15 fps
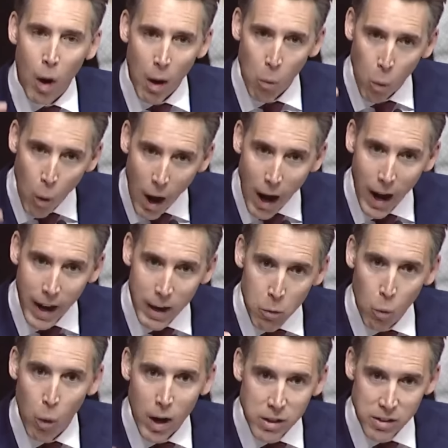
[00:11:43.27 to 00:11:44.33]
Why
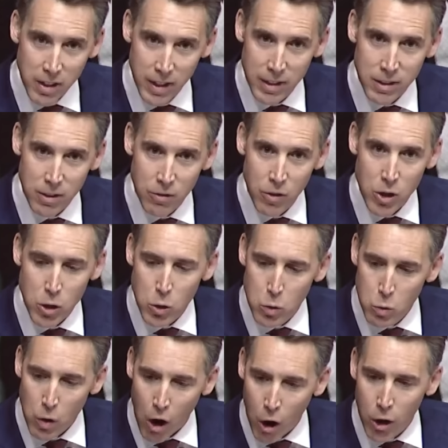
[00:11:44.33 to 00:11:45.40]
was it that
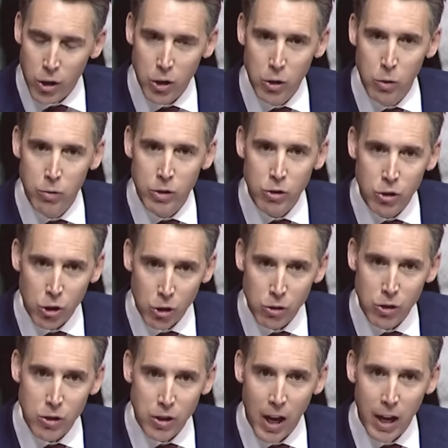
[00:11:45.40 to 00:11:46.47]
you argued that
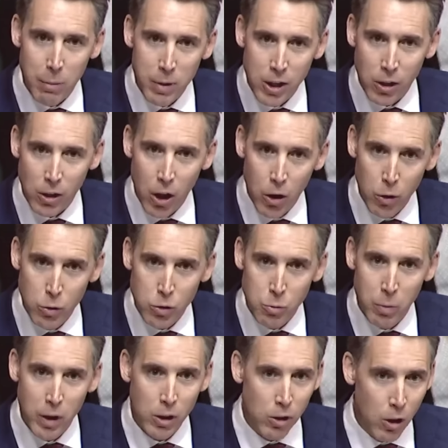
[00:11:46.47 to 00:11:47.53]
churches ought to be closed
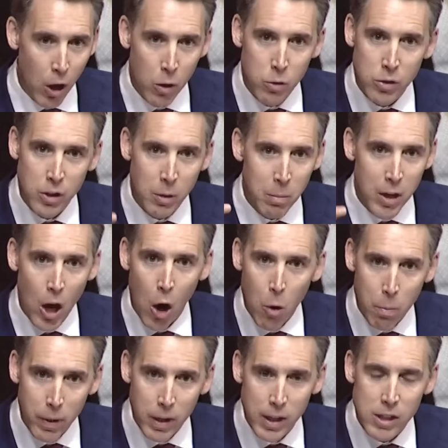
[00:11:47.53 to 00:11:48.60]
but Lowe's could be
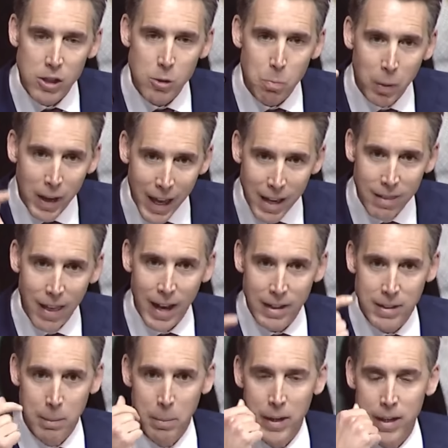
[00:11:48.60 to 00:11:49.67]
open? Explain
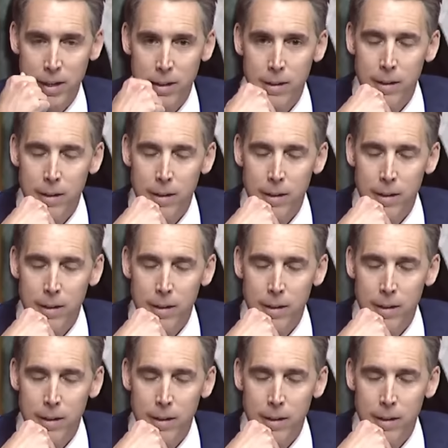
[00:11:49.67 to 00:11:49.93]
that to me.